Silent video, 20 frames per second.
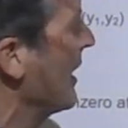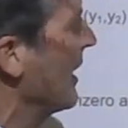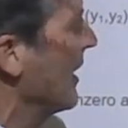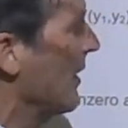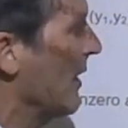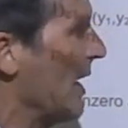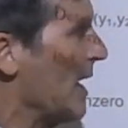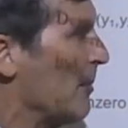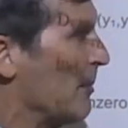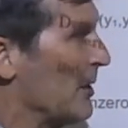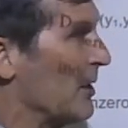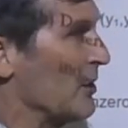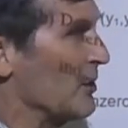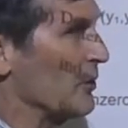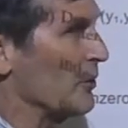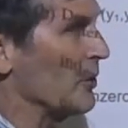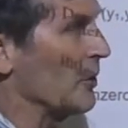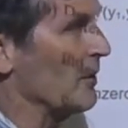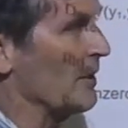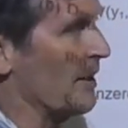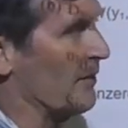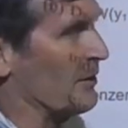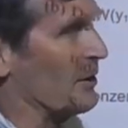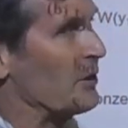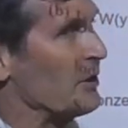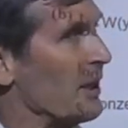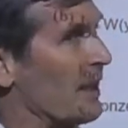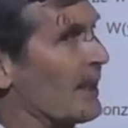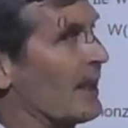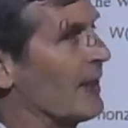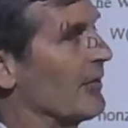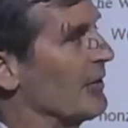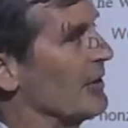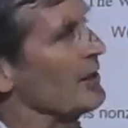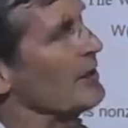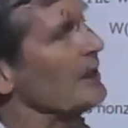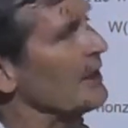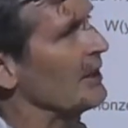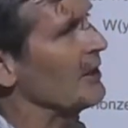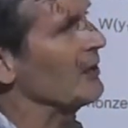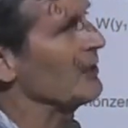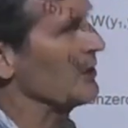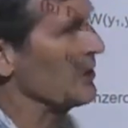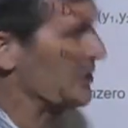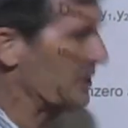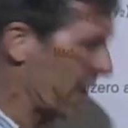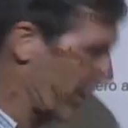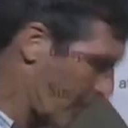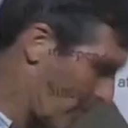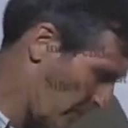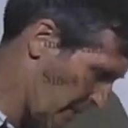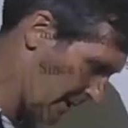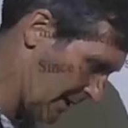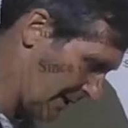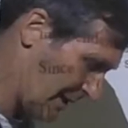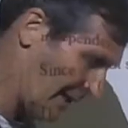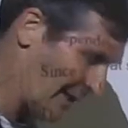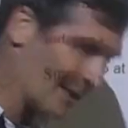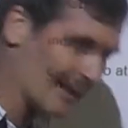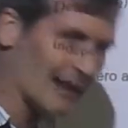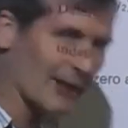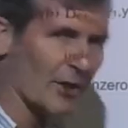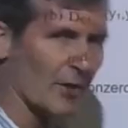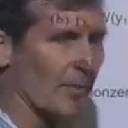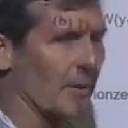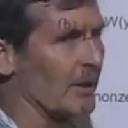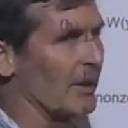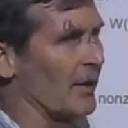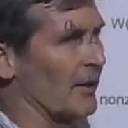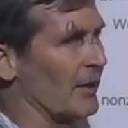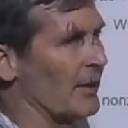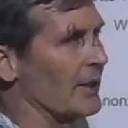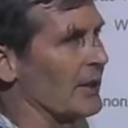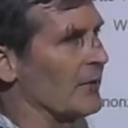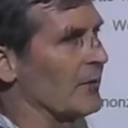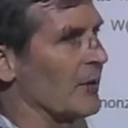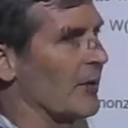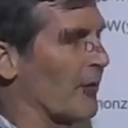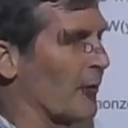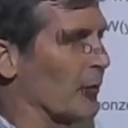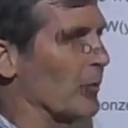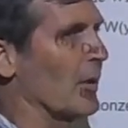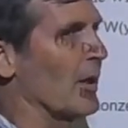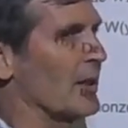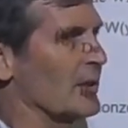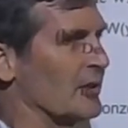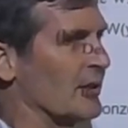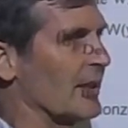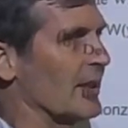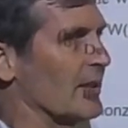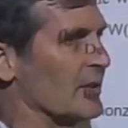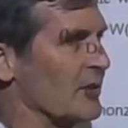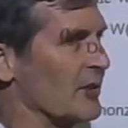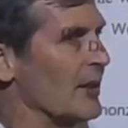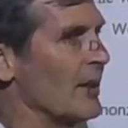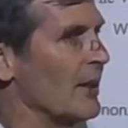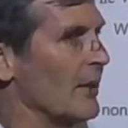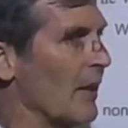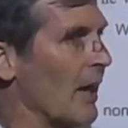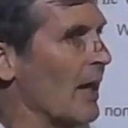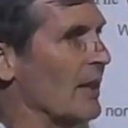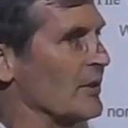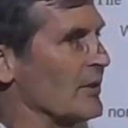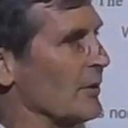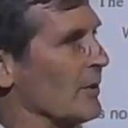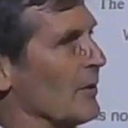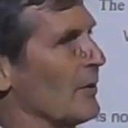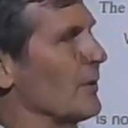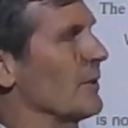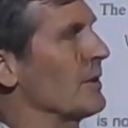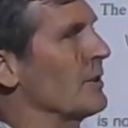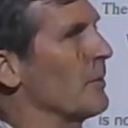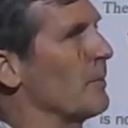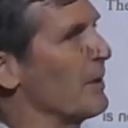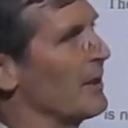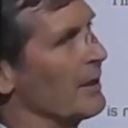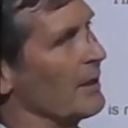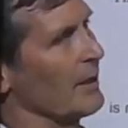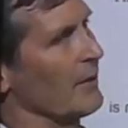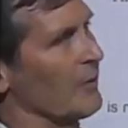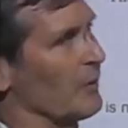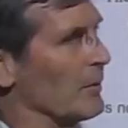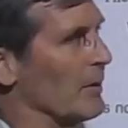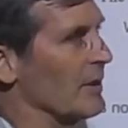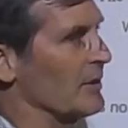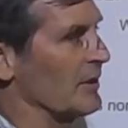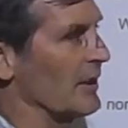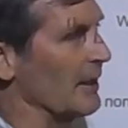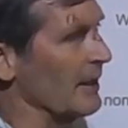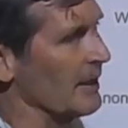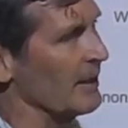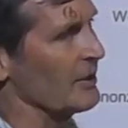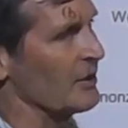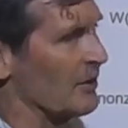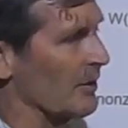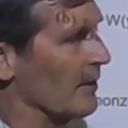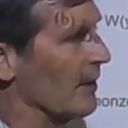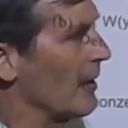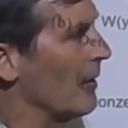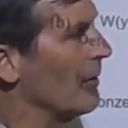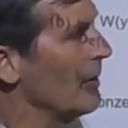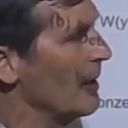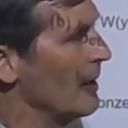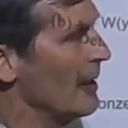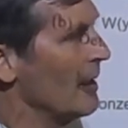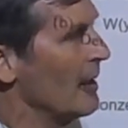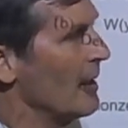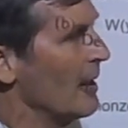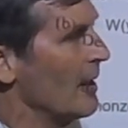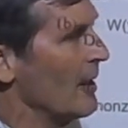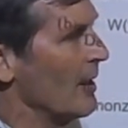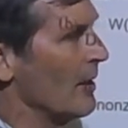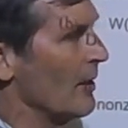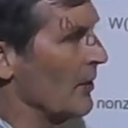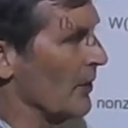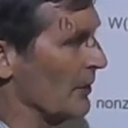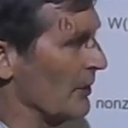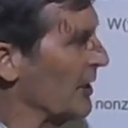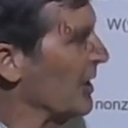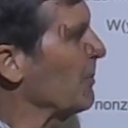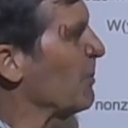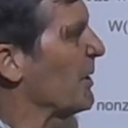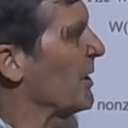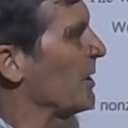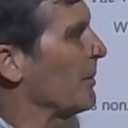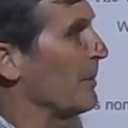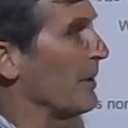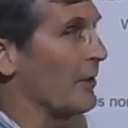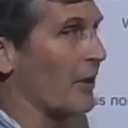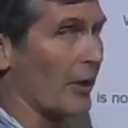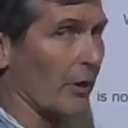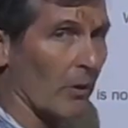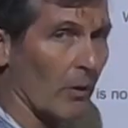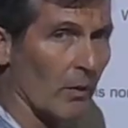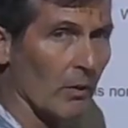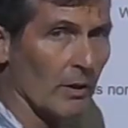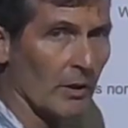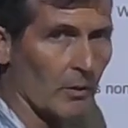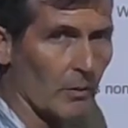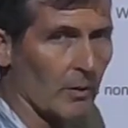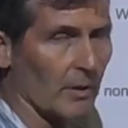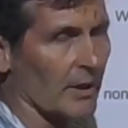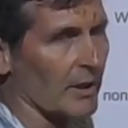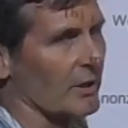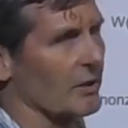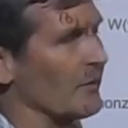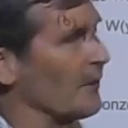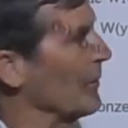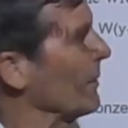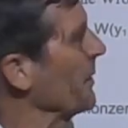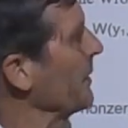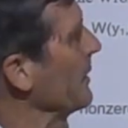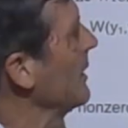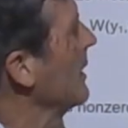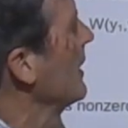That means you don't have to check every t, you just check one t in the middle of the interval. If the Wronskian's not zero, they're independent. If the Wronskian is zero, they're dependent, but that only works for